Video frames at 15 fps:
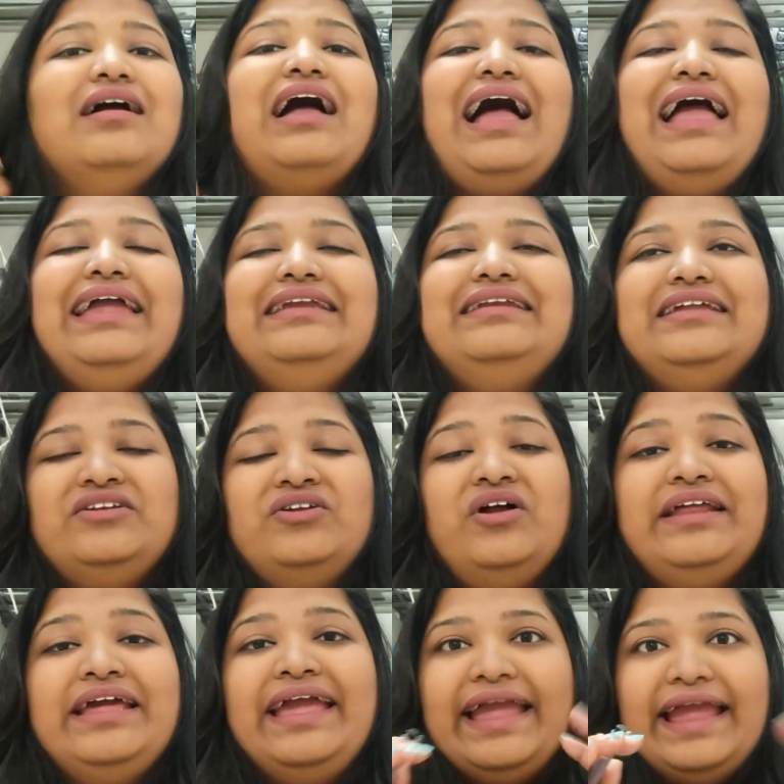I did
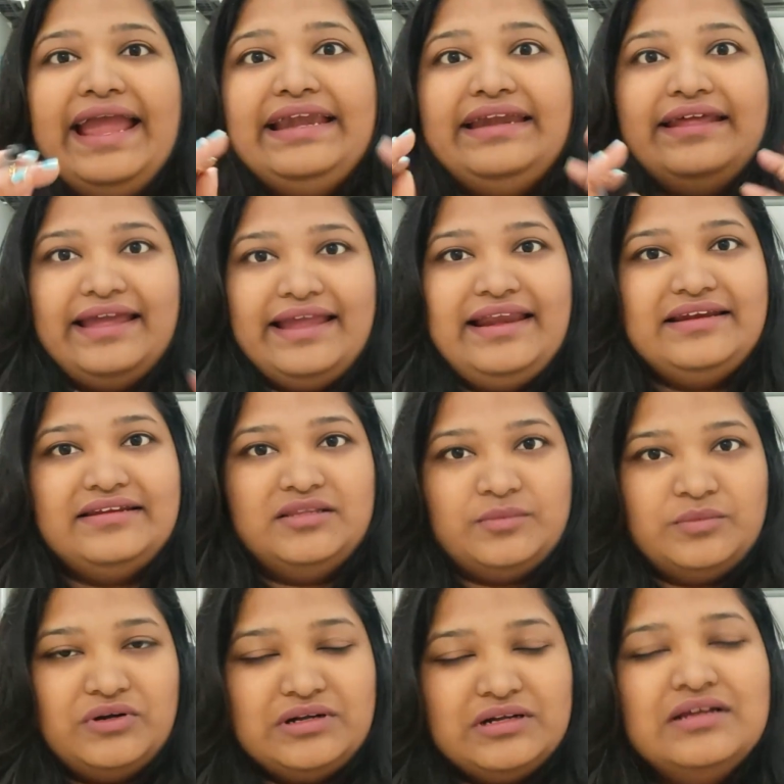not hate the
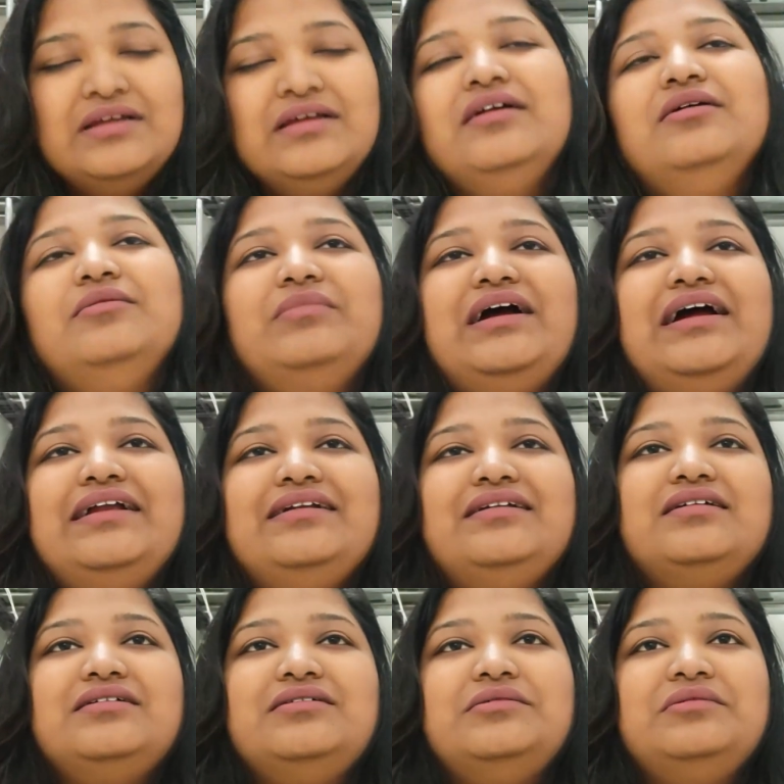book,
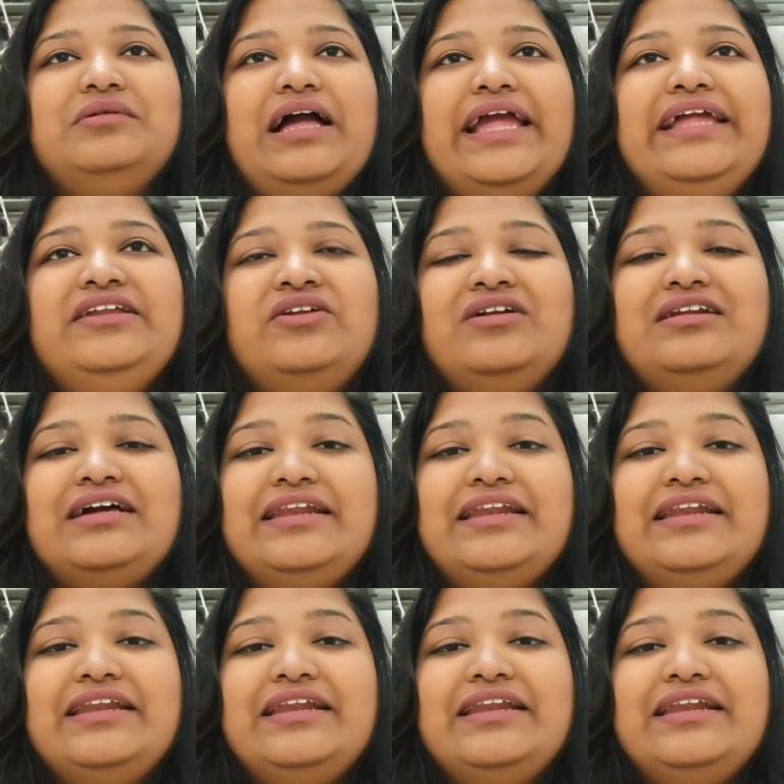but I did not